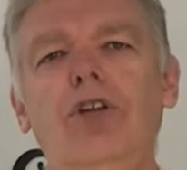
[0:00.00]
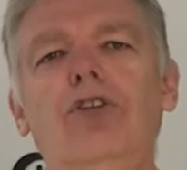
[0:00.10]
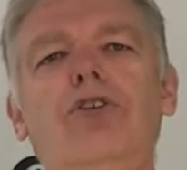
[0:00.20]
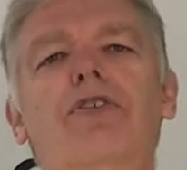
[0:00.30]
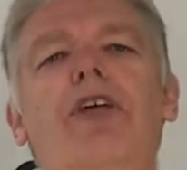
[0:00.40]

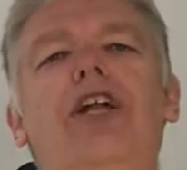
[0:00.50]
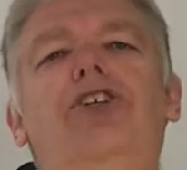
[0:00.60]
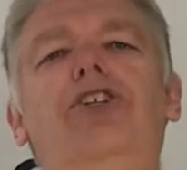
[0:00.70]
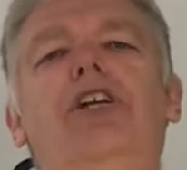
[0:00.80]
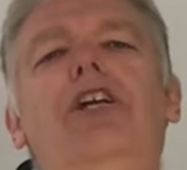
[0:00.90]
so
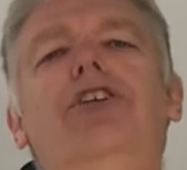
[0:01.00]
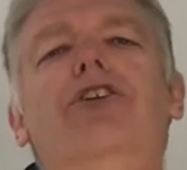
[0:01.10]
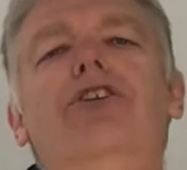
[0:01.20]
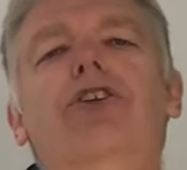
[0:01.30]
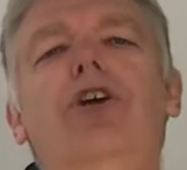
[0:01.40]
that
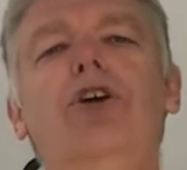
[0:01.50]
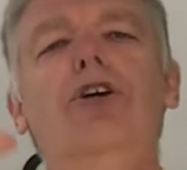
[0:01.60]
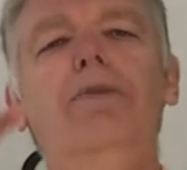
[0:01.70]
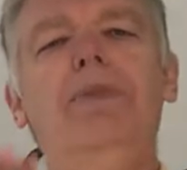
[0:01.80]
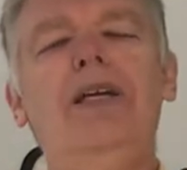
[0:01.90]
Jesus
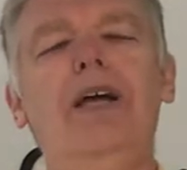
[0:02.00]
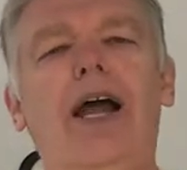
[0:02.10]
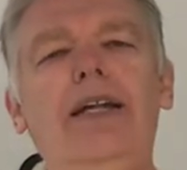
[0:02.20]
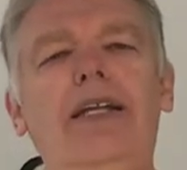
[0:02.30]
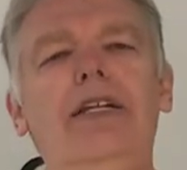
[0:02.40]
could be
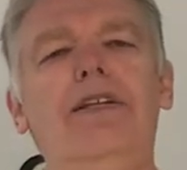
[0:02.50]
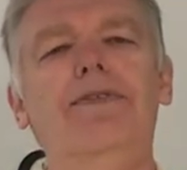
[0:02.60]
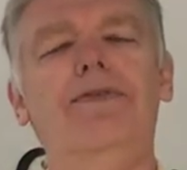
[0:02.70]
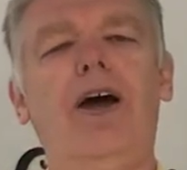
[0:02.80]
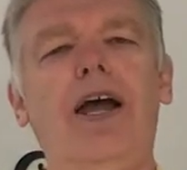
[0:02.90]

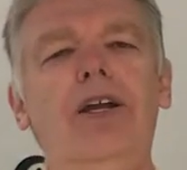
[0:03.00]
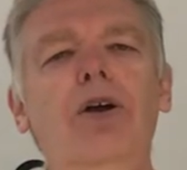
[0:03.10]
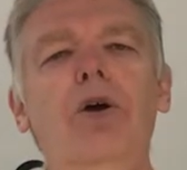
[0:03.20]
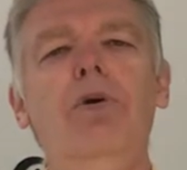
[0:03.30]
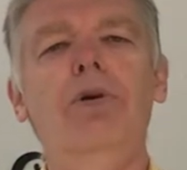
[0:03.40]
identified
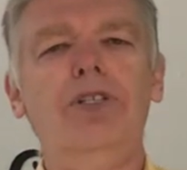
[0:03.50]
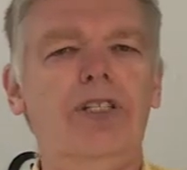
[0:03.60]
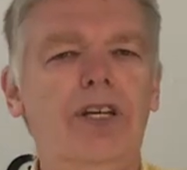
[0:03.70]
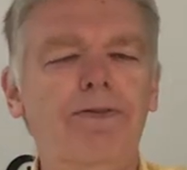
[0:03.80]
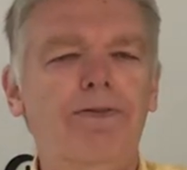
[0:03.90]
with
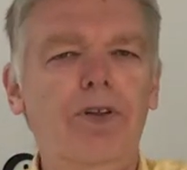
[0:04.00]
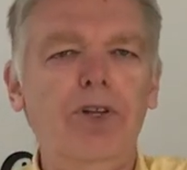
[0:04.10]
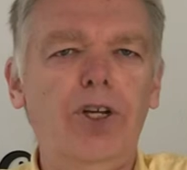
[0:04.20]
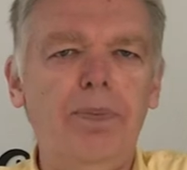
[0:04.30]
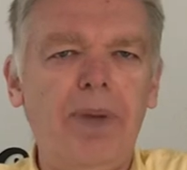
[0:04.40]

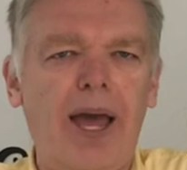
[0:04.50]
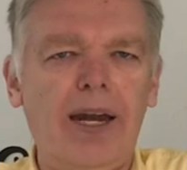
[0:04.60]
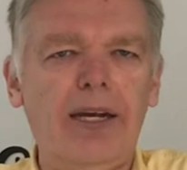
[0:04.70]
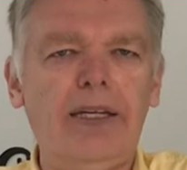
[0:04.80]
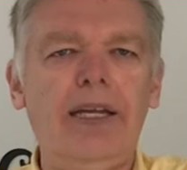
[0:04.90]
sinful
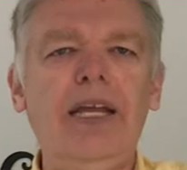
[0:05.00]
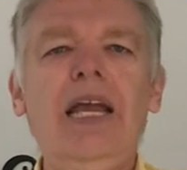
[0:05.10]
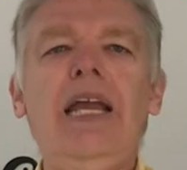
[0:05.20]
humanity,